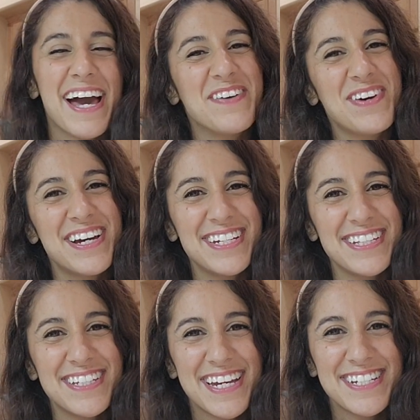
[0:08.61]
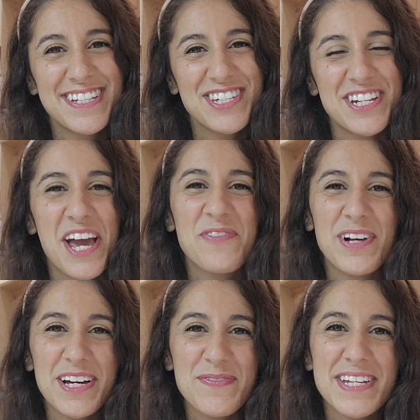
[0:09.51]
I'm Hyundai the Dietitian, and
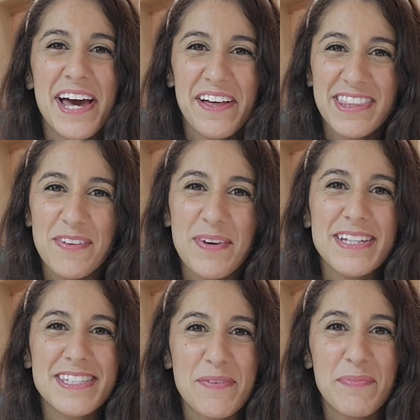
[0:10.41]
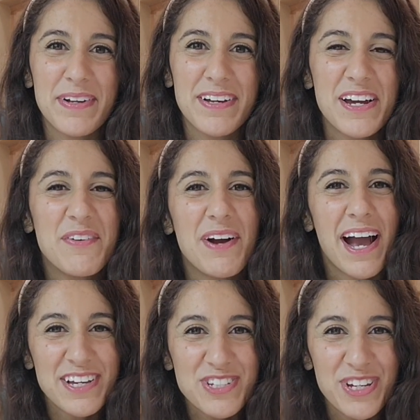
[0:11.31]
welcome to Healthy Made Simple, where
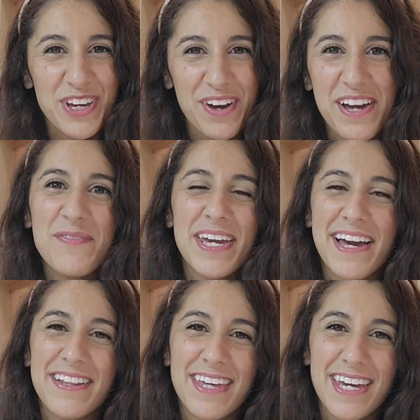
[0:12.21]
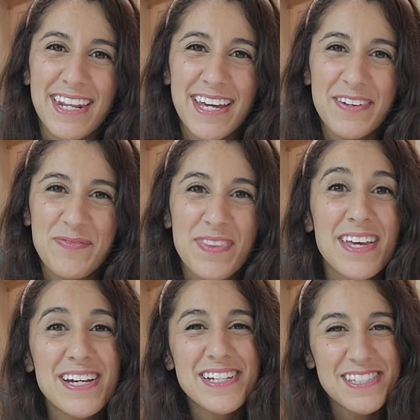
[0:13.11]
I show you how to make healthy eating
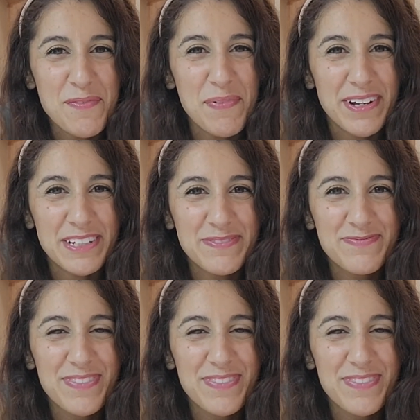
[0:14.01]
simple.